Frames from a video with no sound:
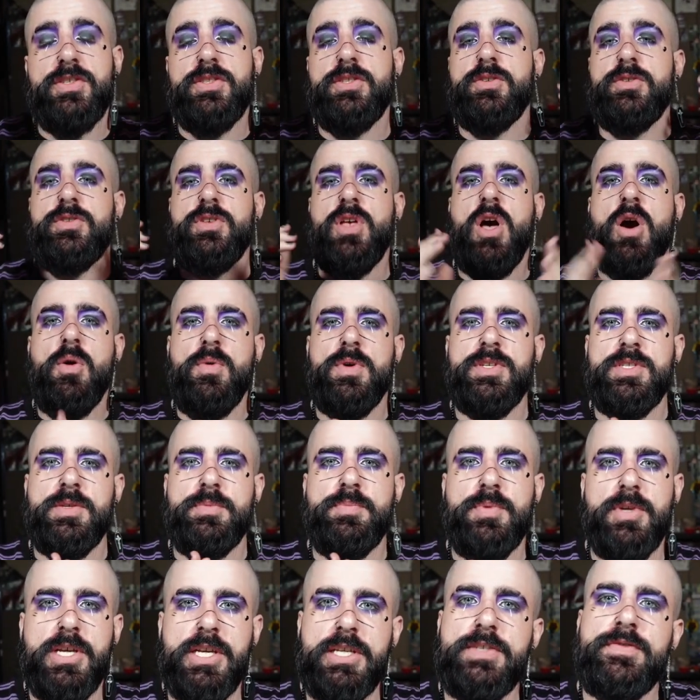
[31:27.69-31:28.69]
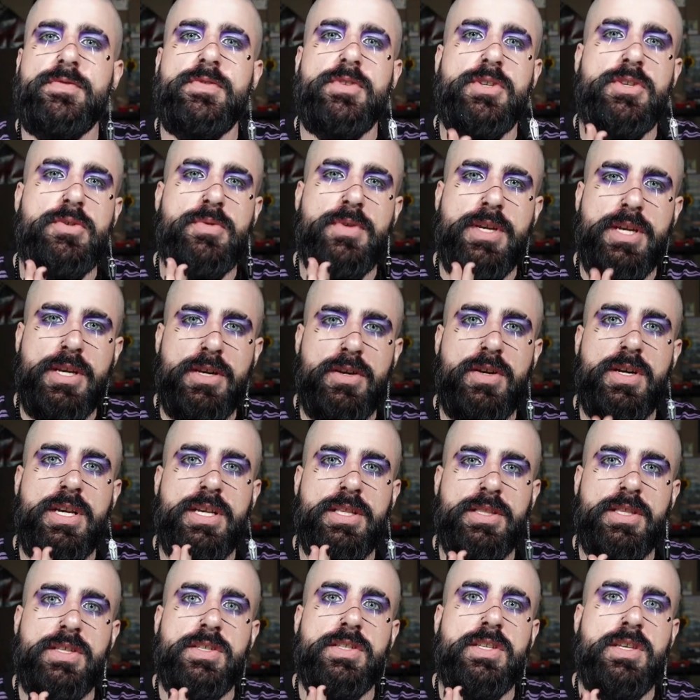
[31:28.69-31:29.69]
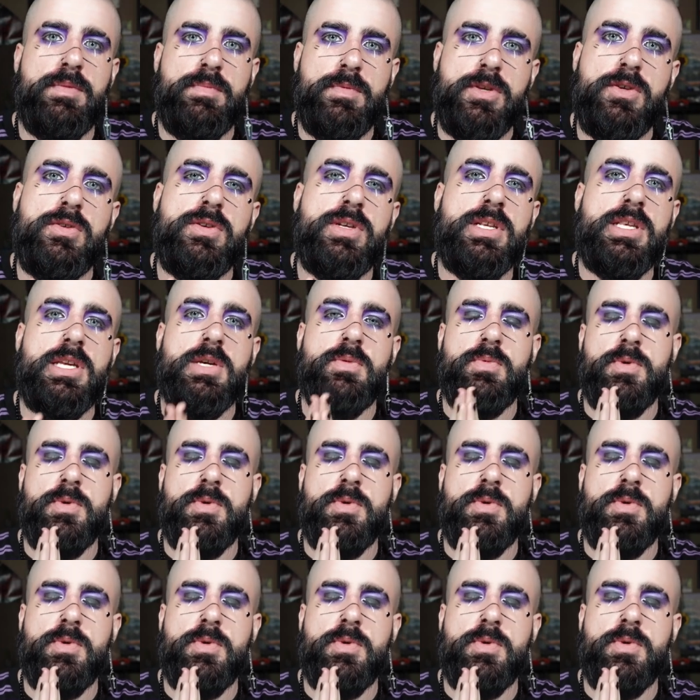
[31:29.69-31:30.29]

and there's always a place for you here in this community,